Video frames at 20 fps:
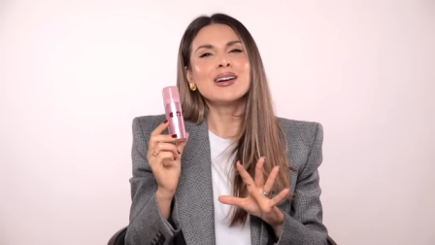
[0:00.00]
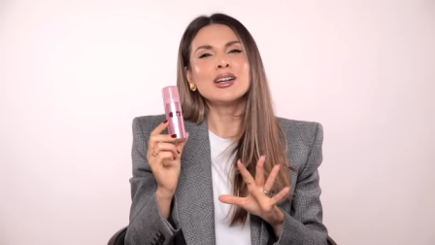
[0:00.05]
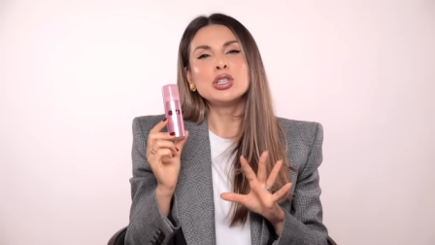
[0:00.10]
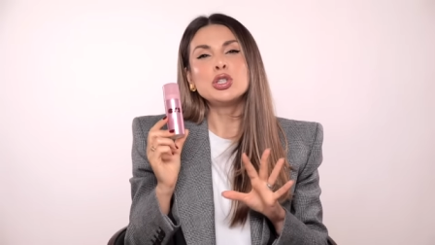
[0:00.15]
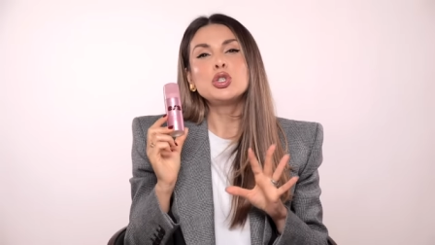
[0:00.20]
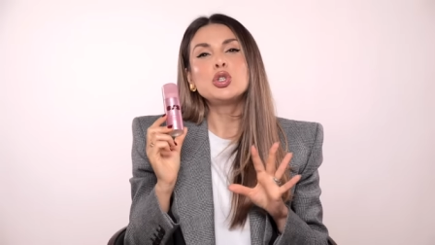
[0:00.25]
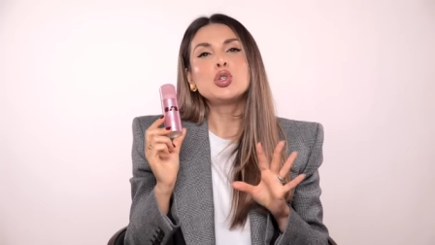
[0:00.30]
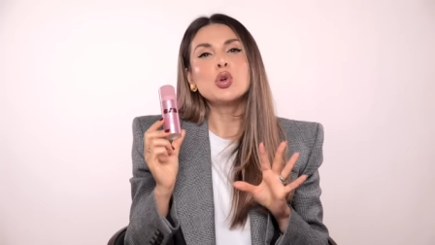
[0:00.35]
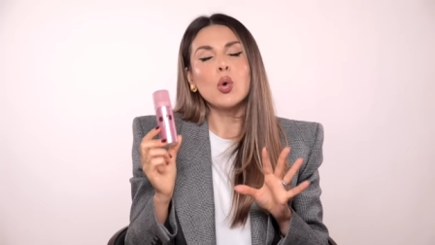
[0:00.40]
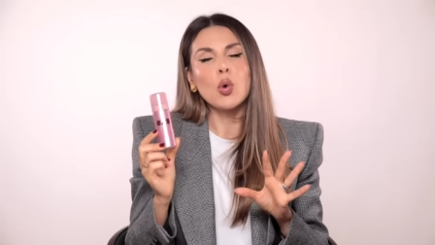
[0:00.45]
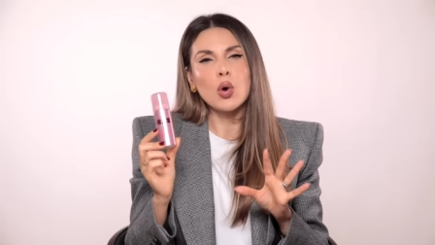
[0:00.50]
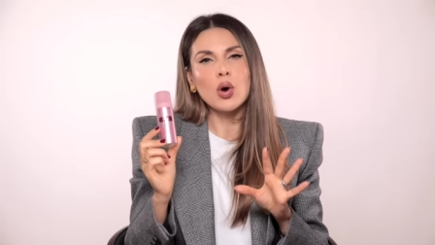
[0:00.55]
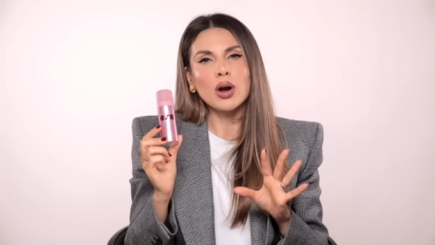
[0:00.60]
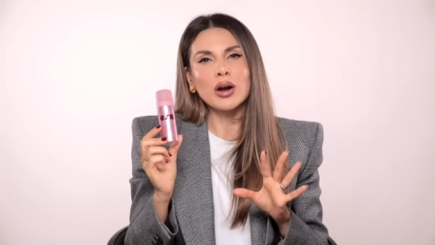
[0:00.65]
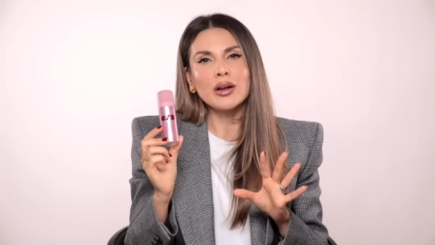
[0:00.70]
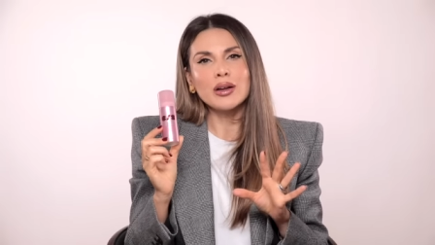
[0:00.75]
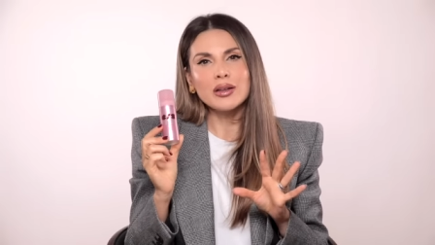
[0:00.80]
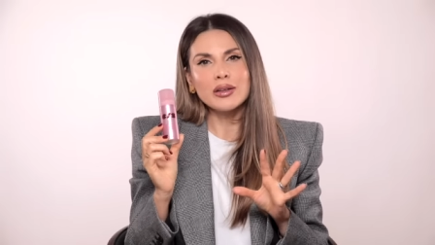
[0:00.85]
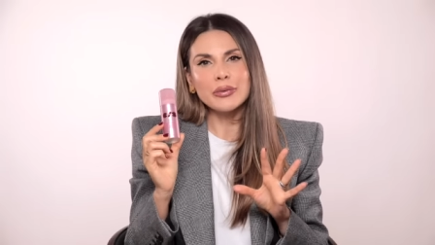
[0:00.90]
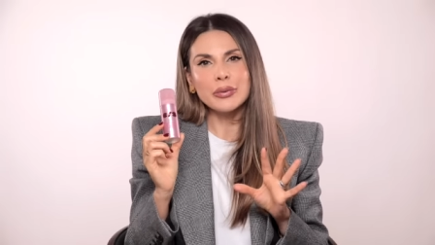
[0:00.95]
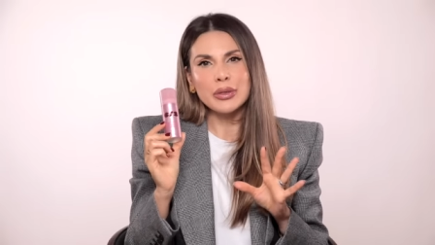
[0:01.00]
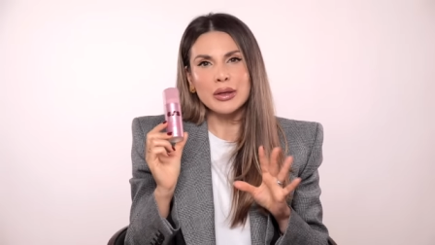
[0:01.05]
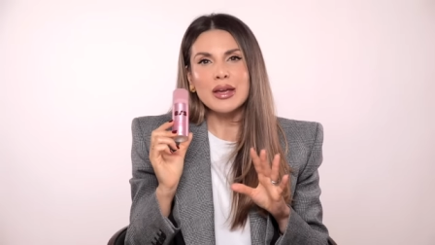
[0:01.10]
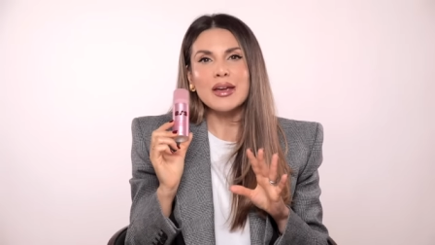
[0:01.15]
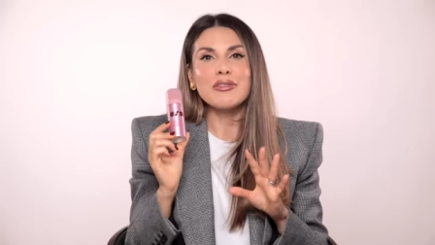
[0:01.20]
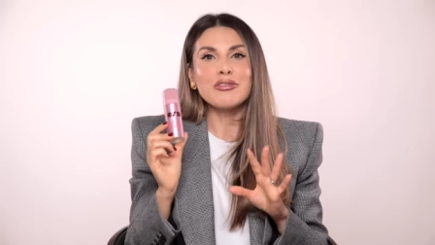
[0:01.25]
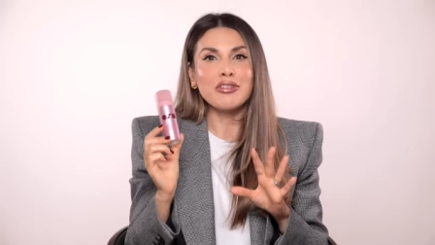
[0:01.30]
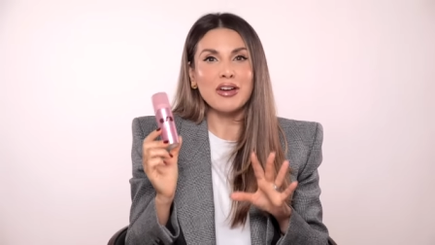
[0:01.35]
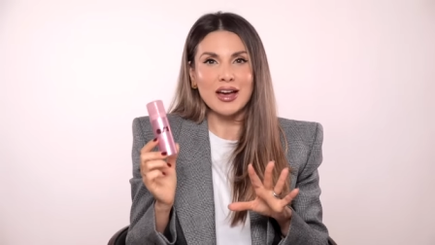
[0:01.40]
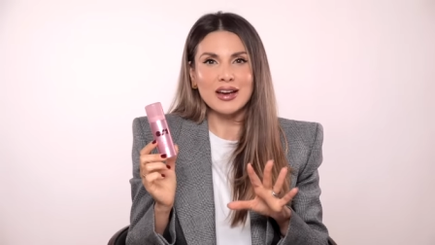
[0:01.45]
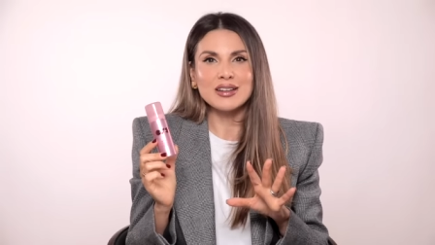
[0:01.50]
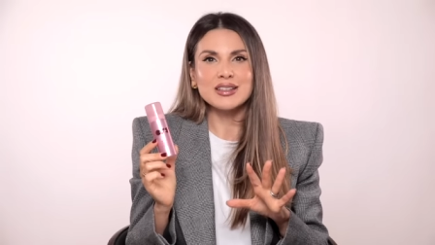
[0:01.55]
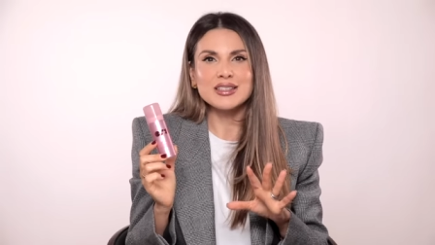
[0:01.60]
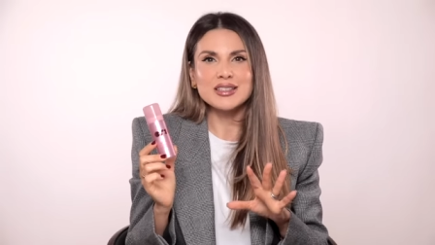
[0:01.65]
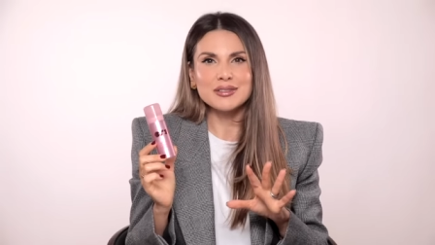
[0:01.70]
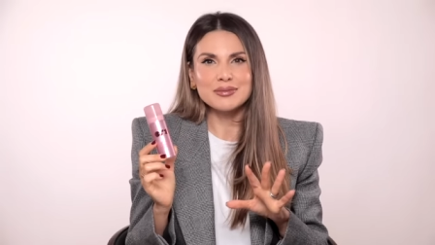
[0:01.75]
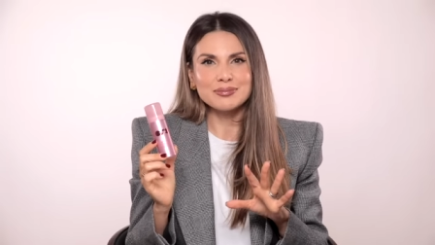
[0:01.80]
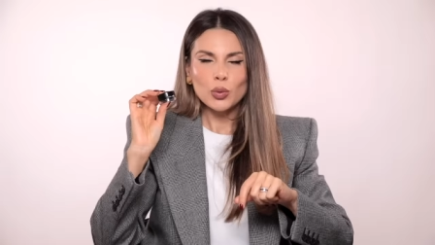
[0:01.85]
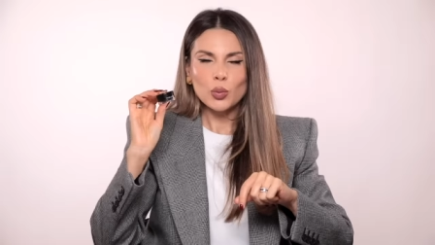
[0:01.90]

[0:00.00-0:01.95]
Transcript: adore the effect.